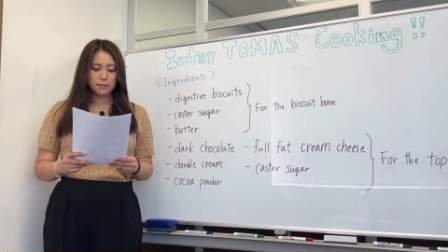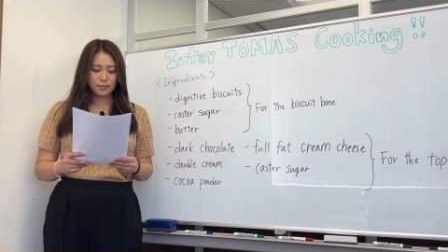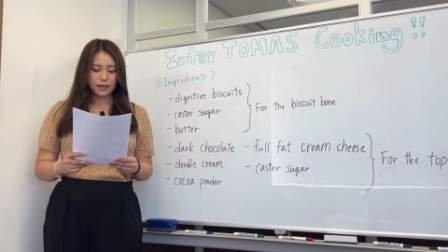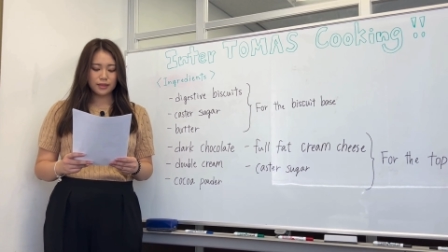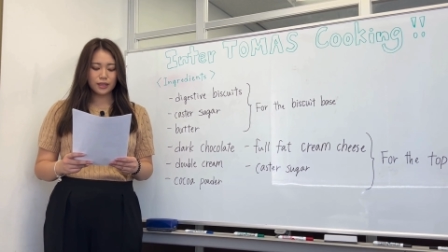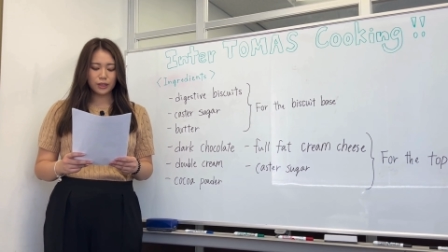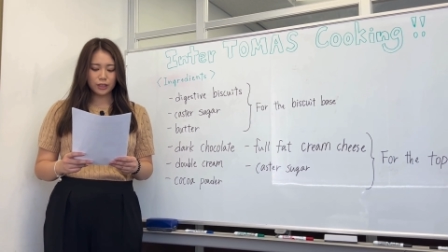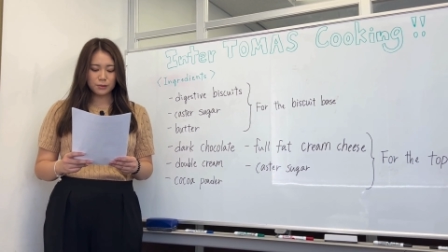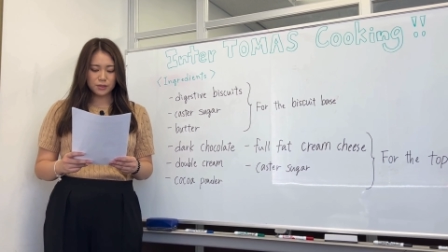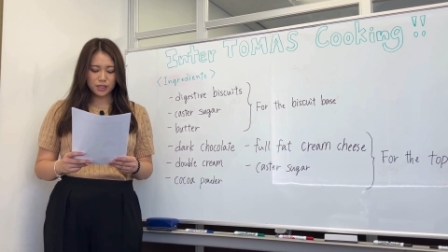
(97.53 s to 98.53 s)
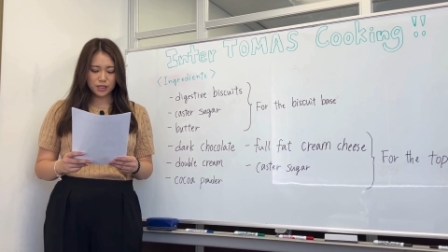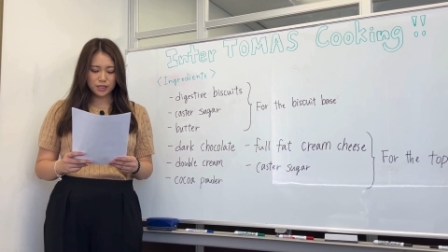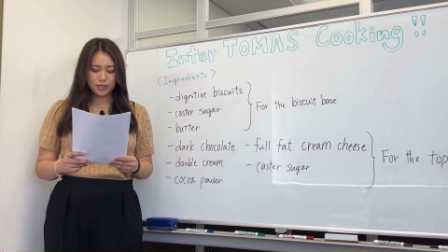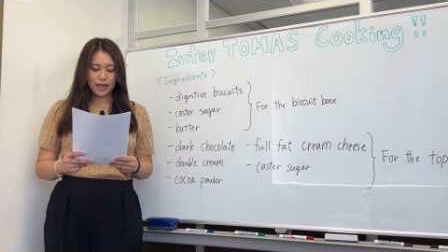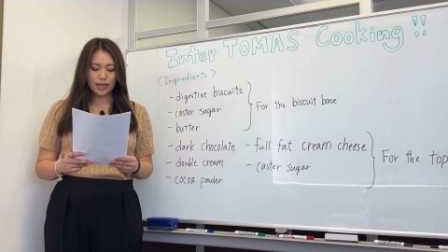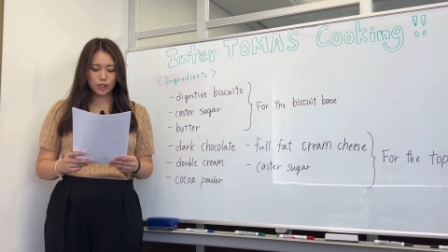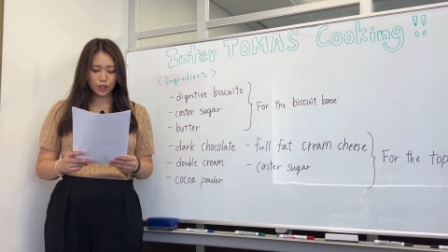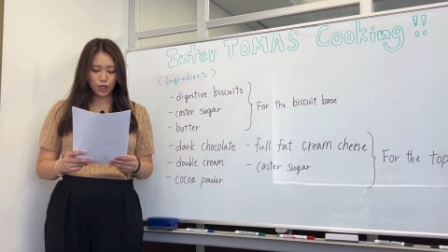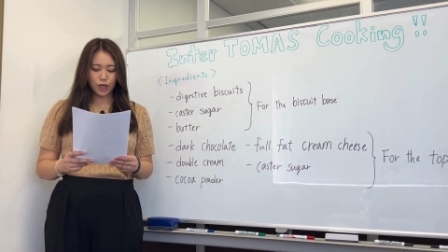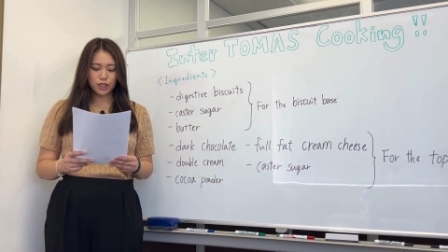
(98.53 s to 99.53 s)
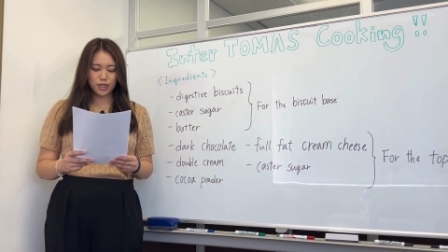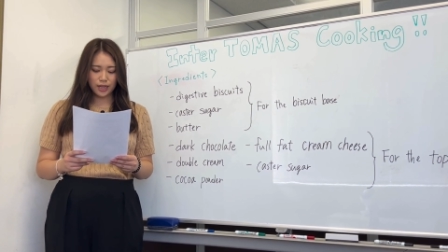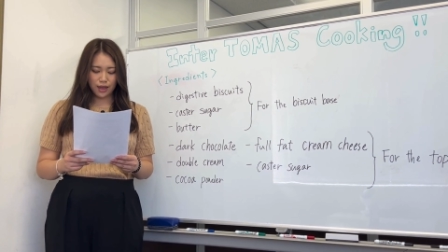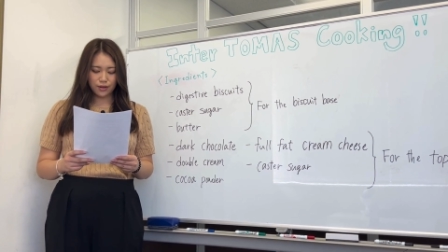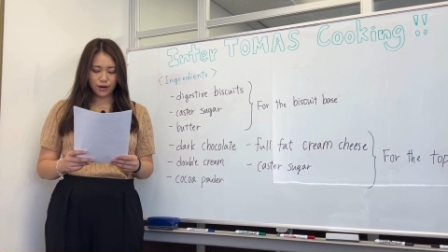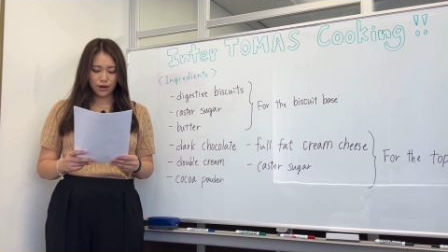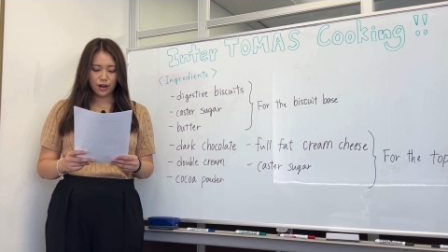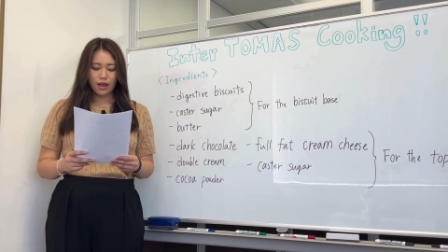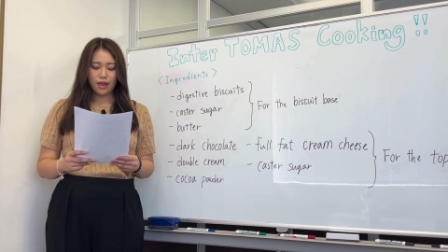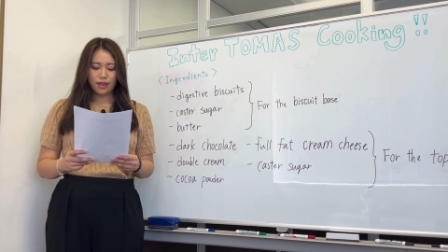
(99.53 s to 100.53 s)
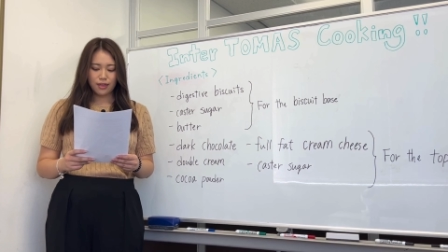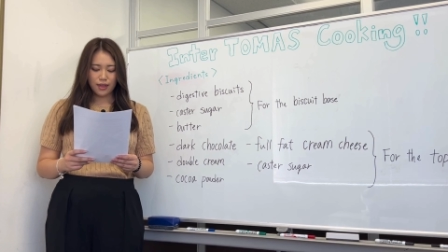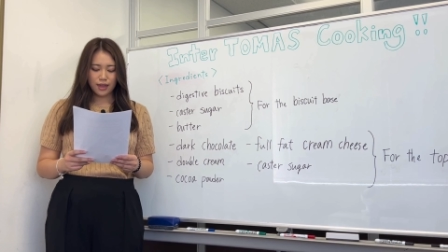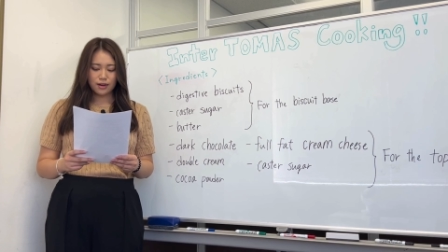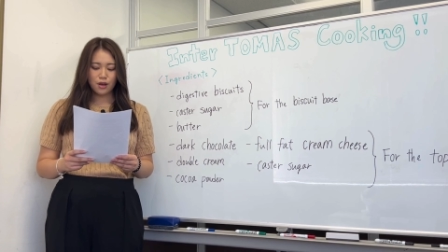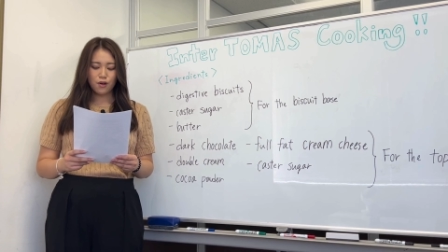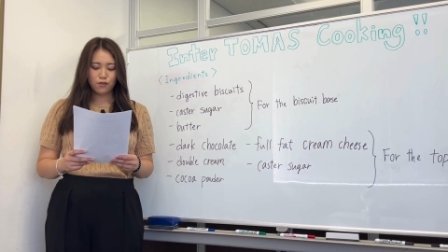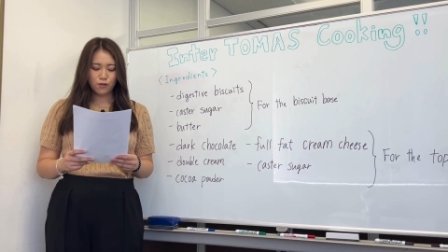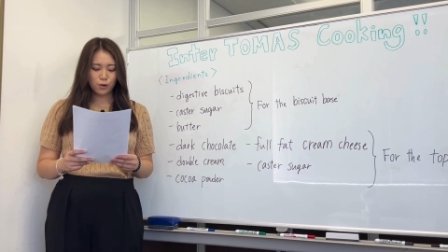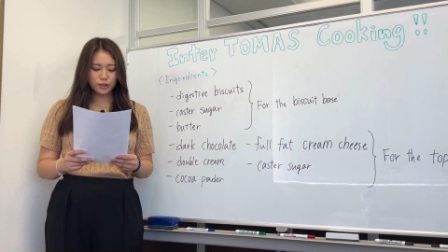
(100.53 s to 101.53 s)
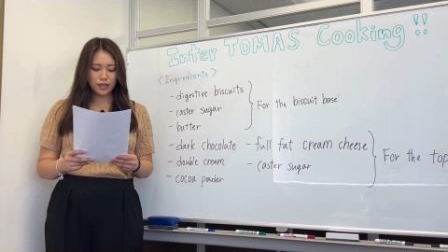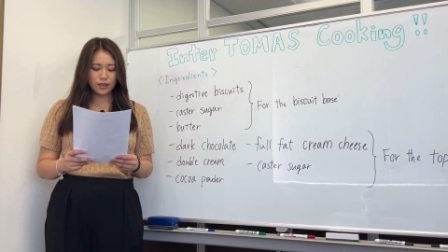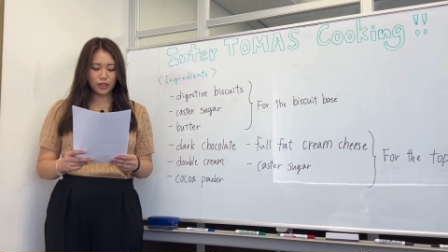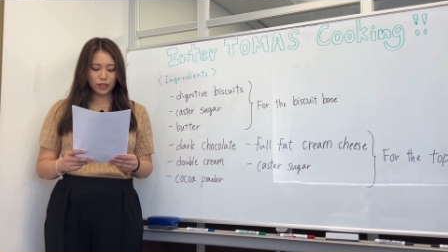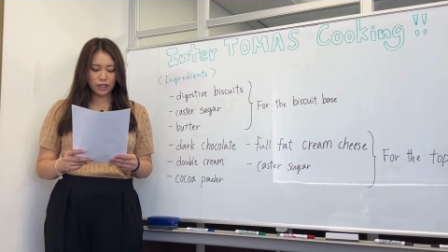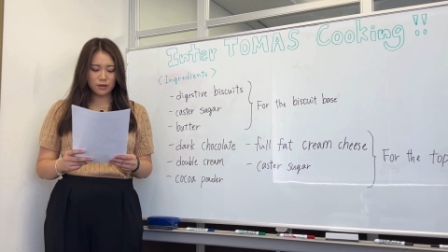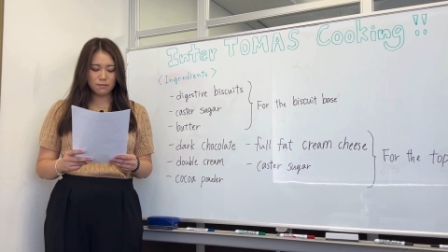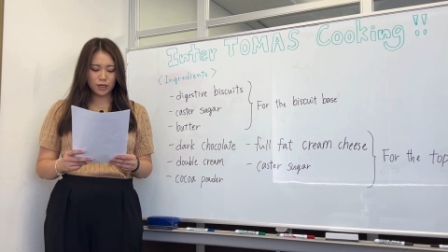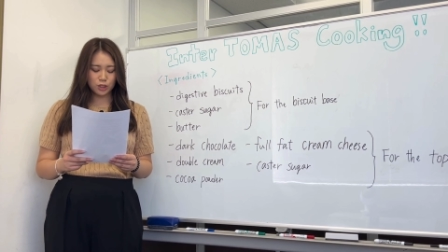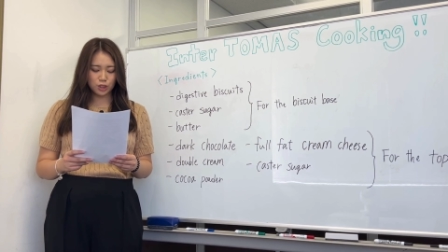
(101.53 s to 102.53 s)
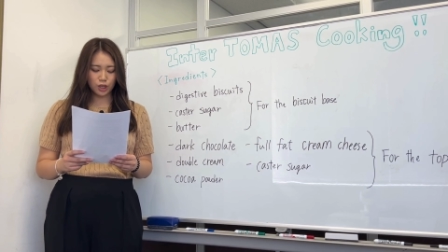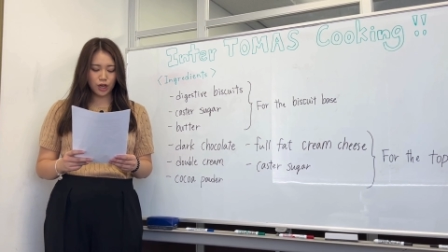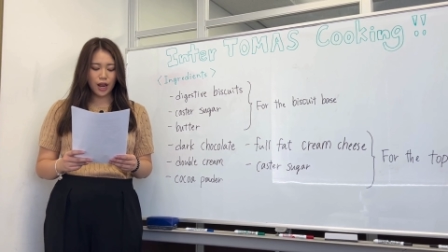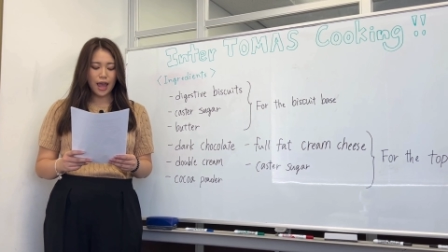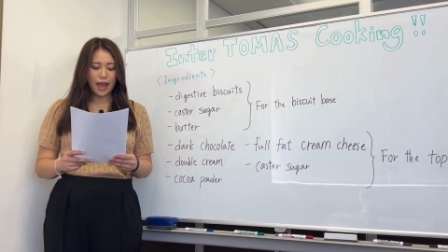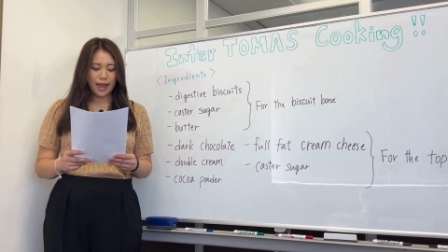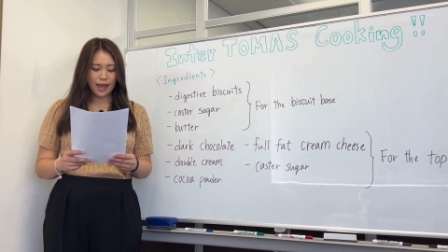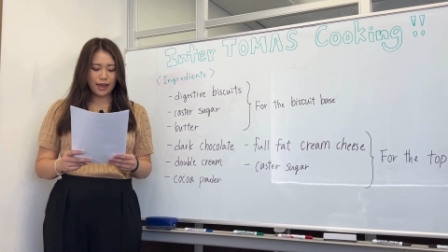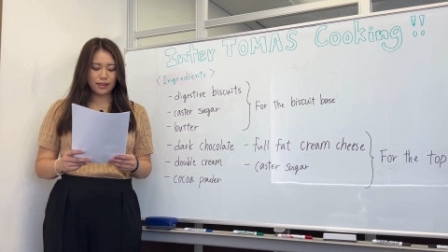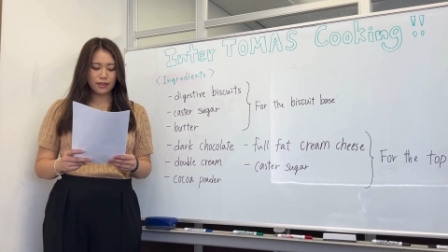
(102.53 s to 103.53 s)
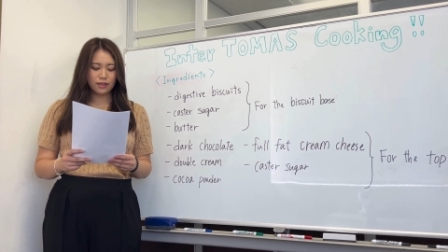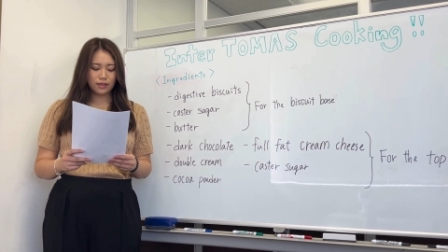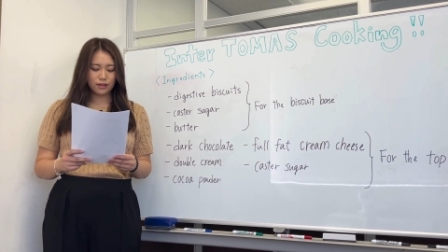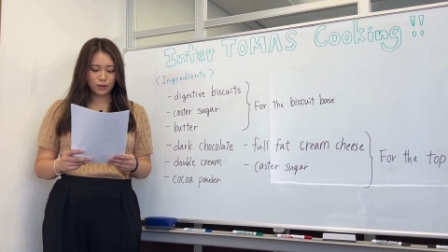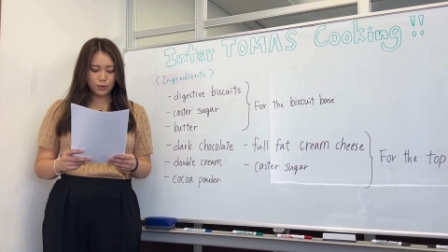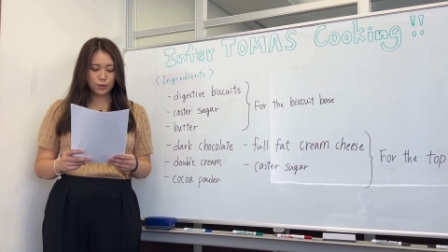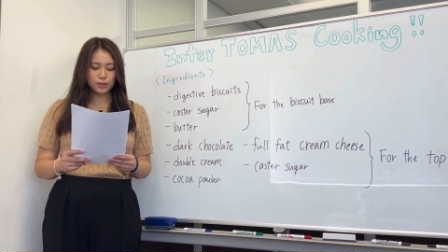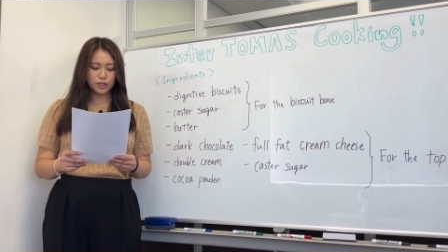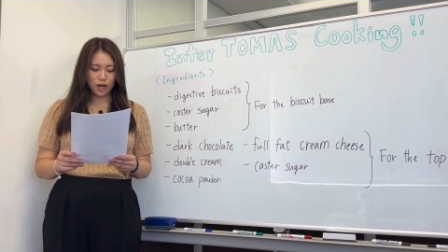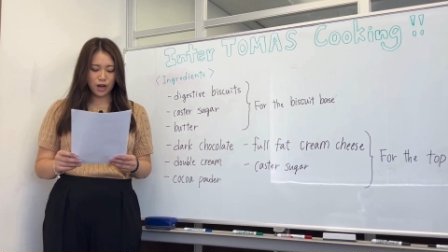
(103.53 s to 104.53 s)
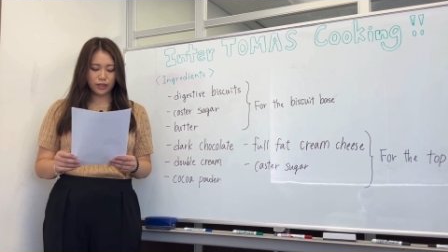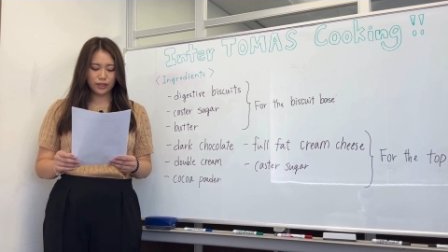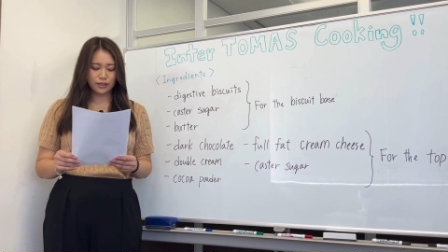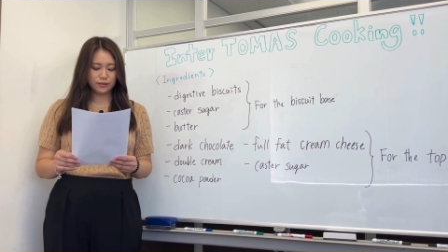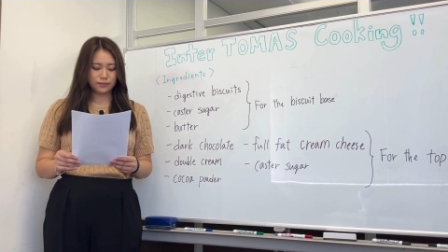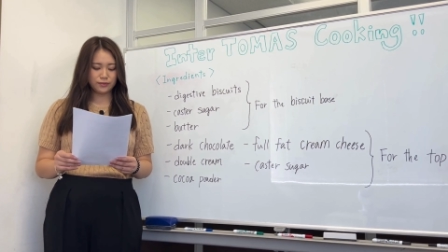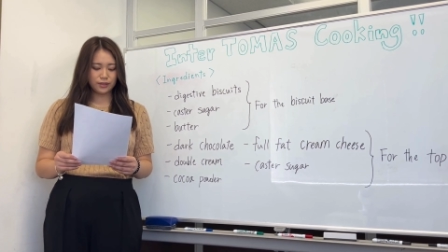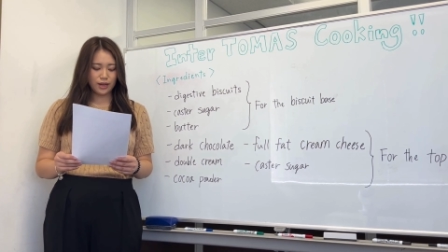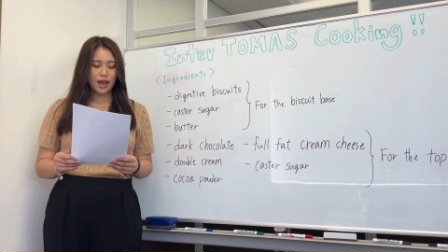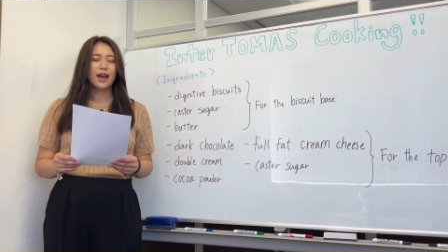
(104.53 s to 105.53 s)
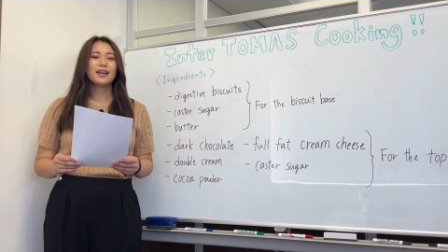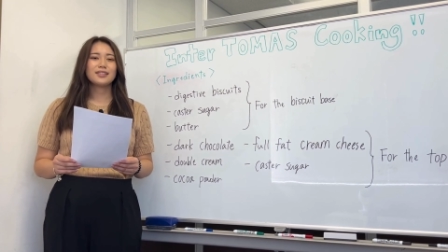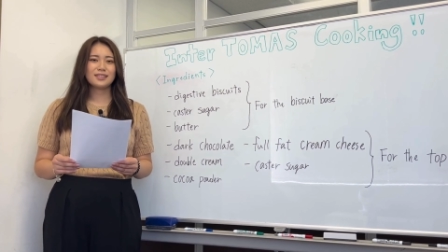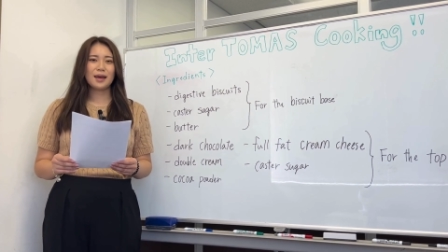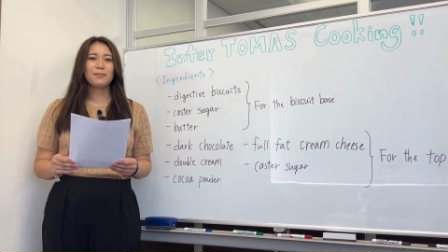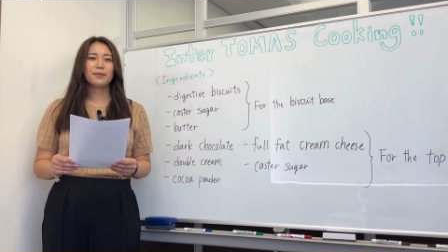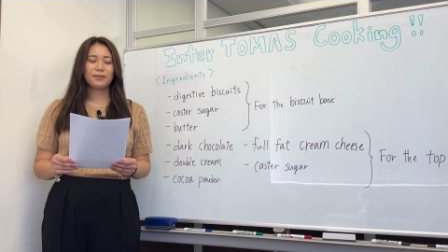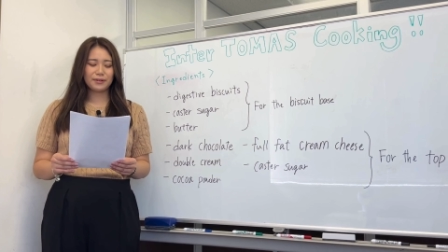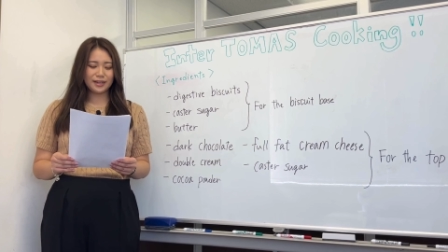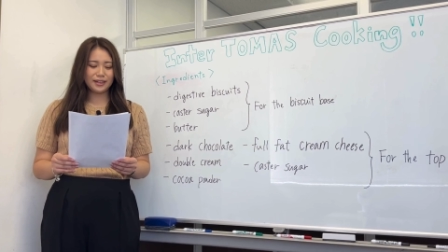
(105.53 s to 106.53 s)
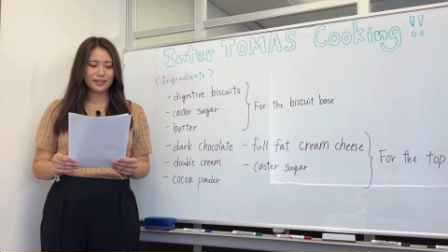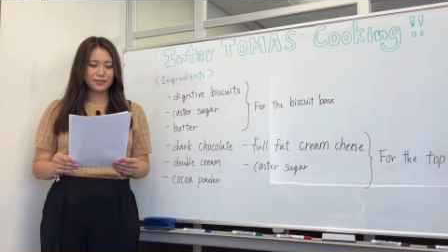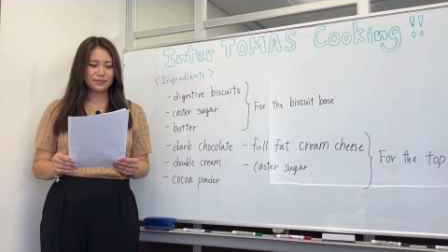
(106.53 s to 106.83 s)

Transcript: Beat the cream cheese and sugar together. Then, fold in the cream mixture and the cooled chocolate. Step 3.